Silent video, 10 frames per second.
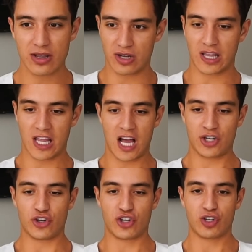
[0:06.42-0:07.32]
There's a
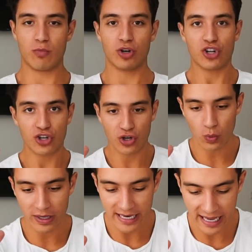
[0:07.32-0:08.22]
lot just smushed into
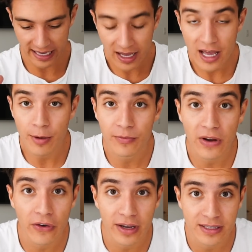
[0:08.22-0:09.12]
one day. I'm
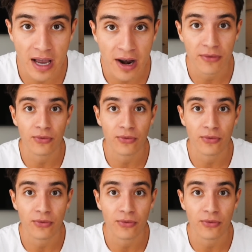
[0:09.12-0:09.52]
very excited